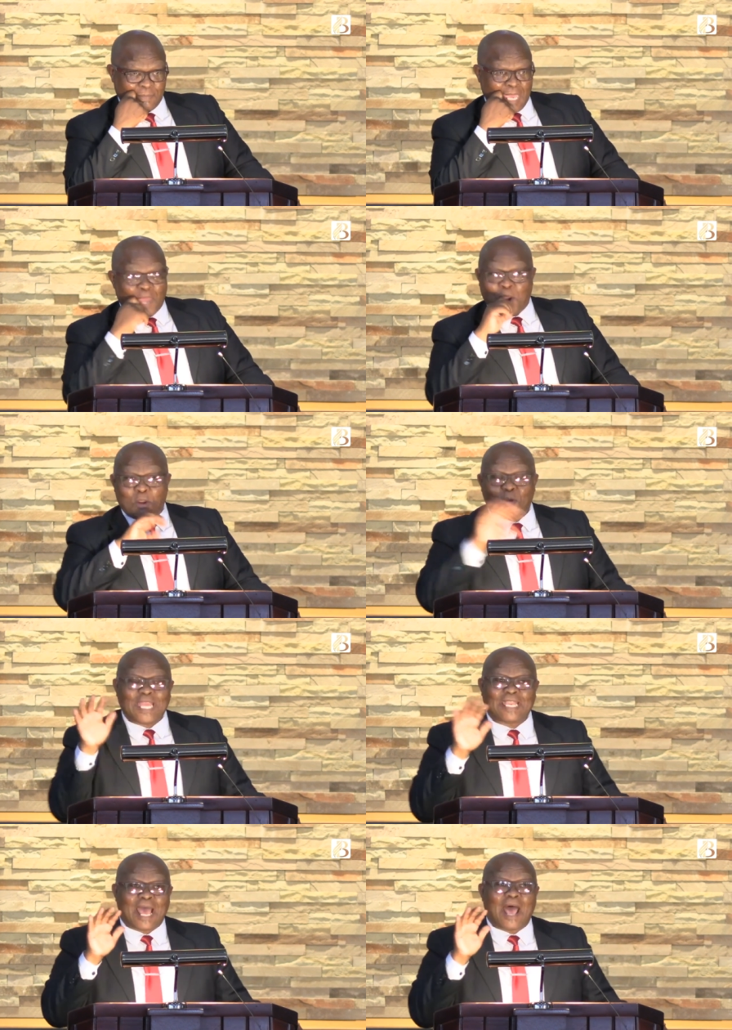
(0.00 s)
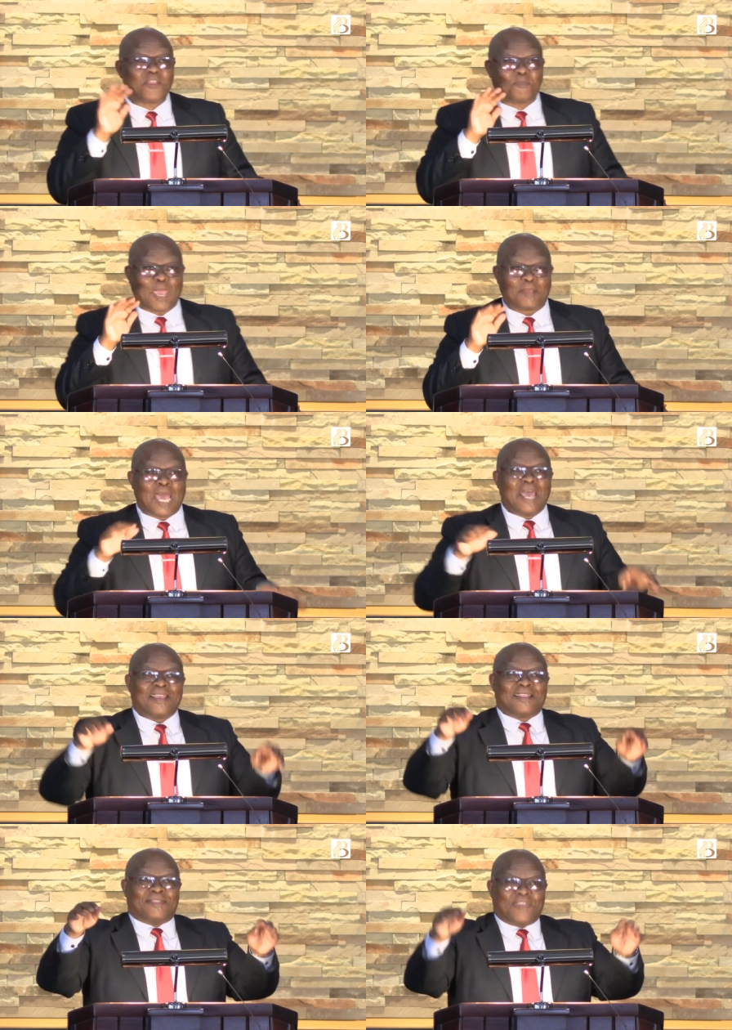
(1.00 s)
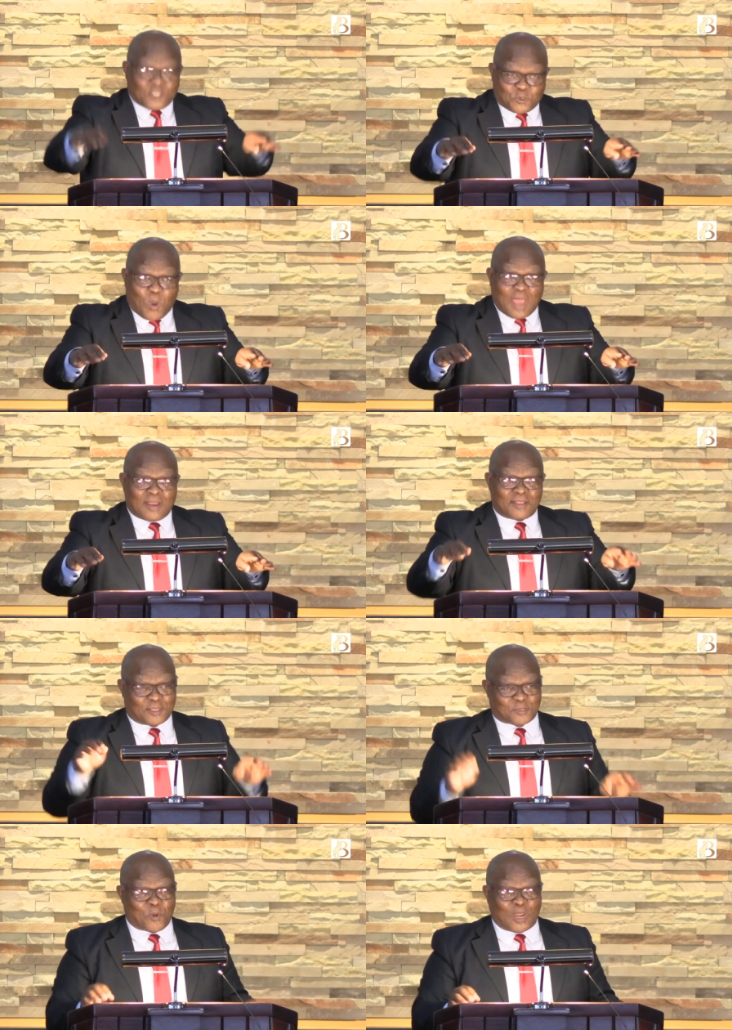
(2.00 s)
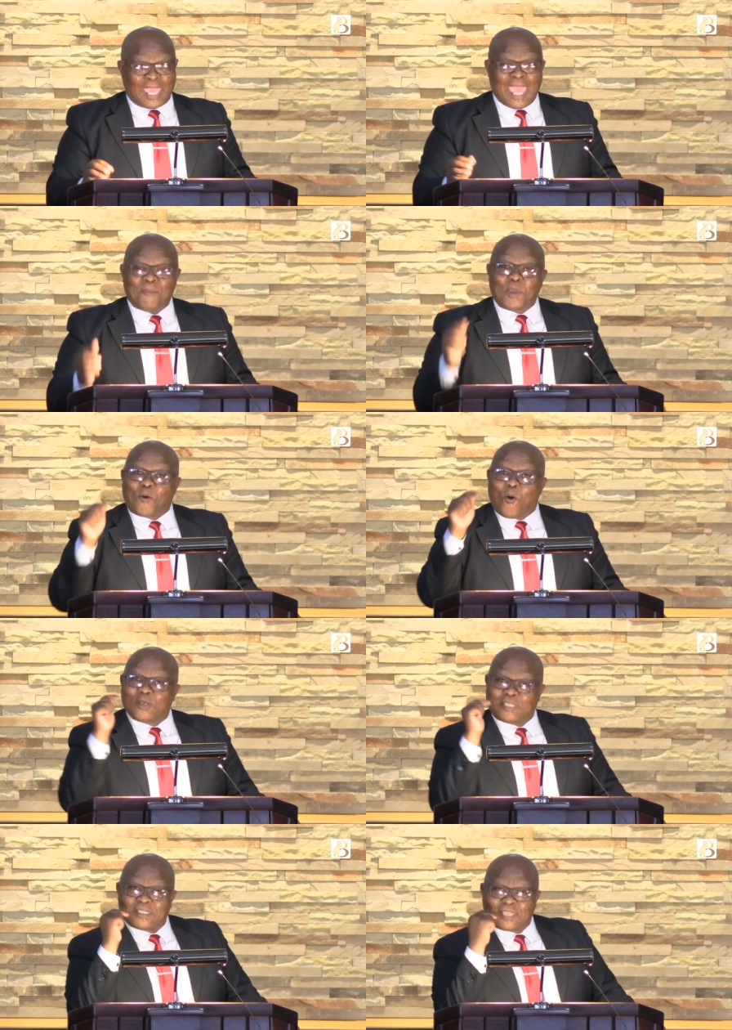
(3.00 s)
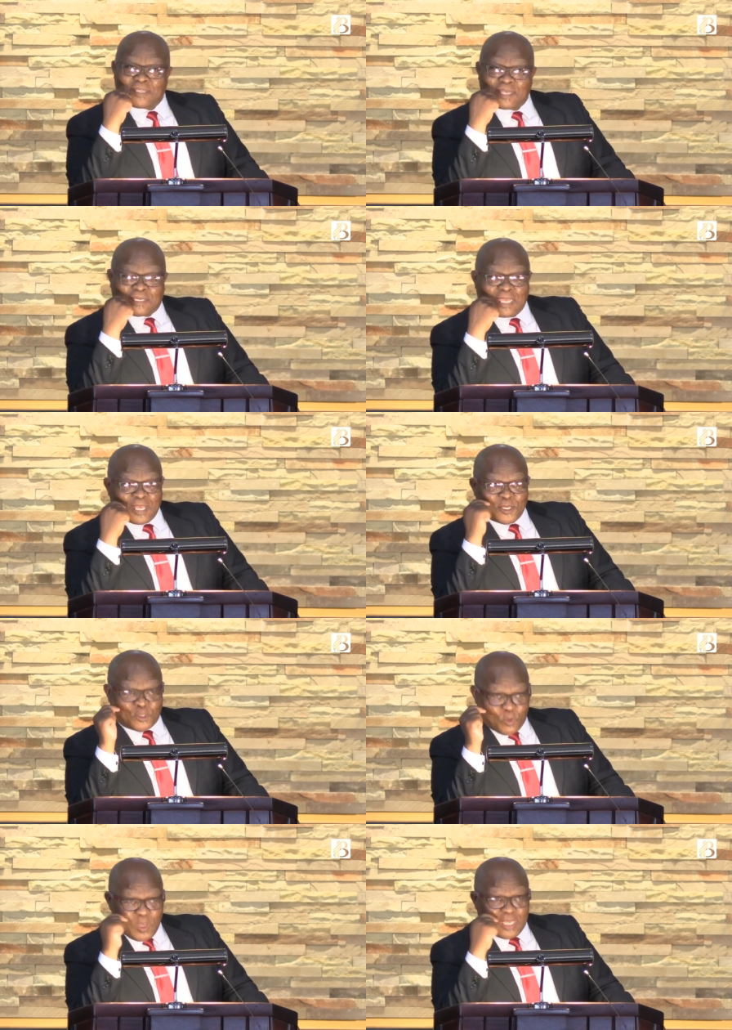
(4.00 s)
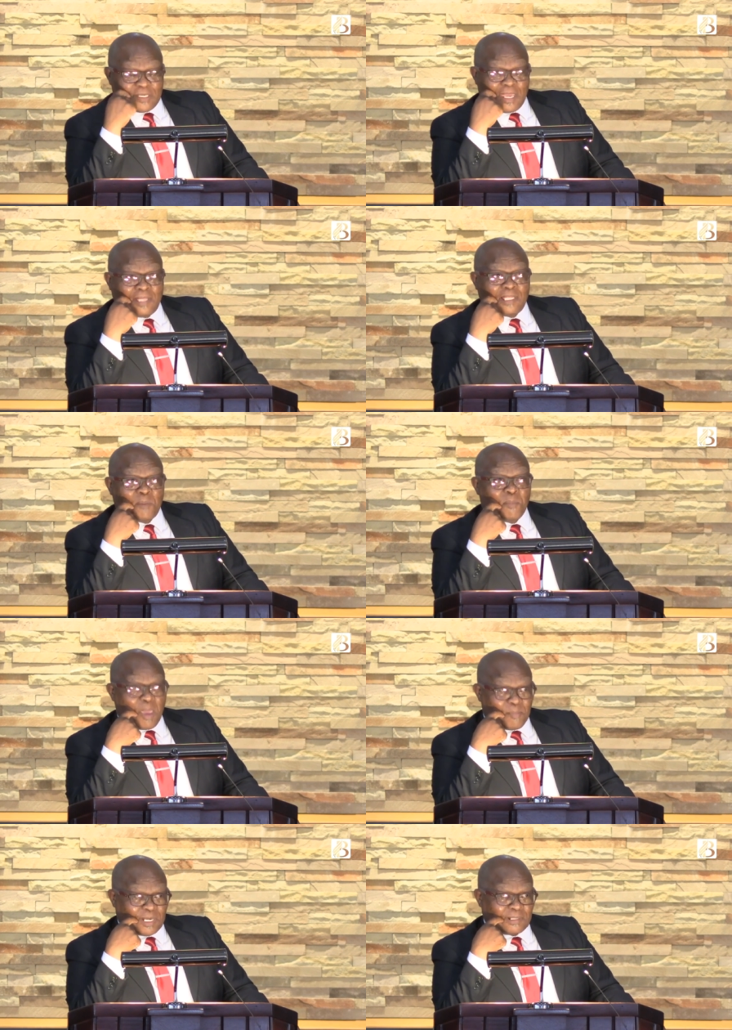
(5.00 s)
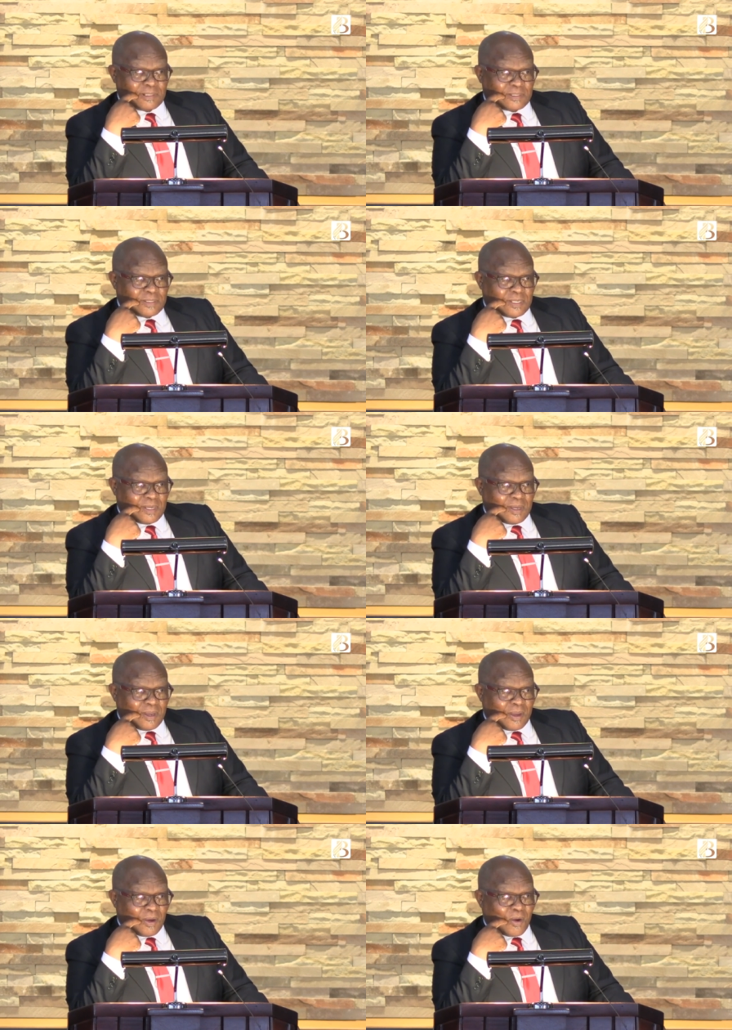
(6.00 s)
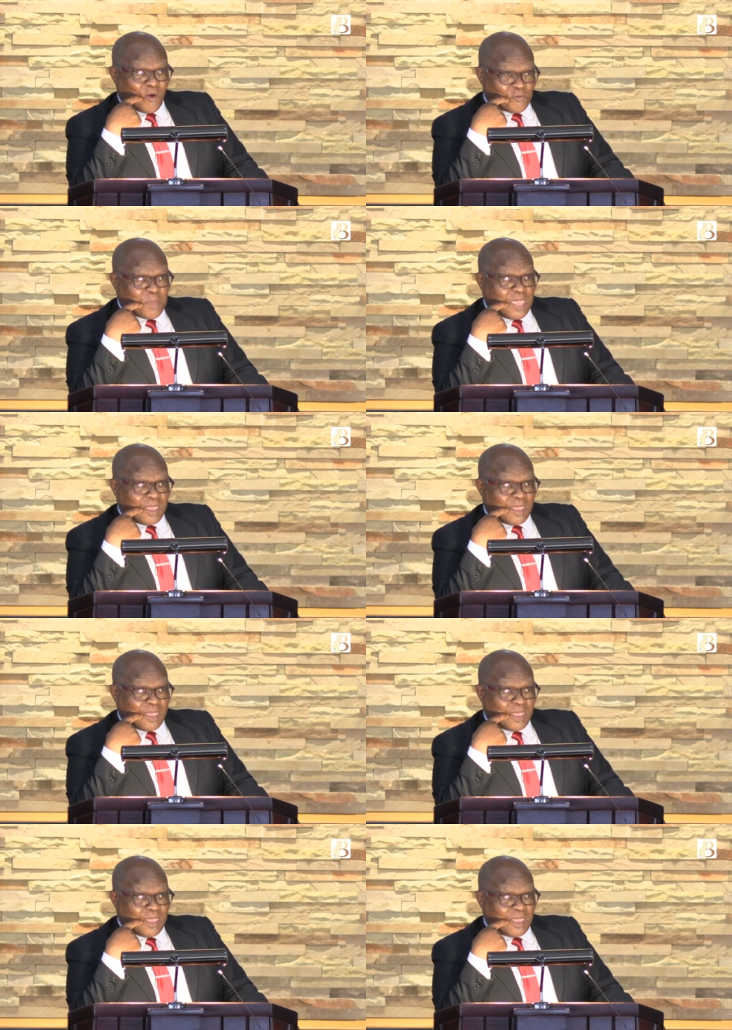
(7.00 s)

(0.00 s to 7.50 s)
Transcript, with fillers: No, not at the other table, this one this morning, because he said that do it in remembrance of me.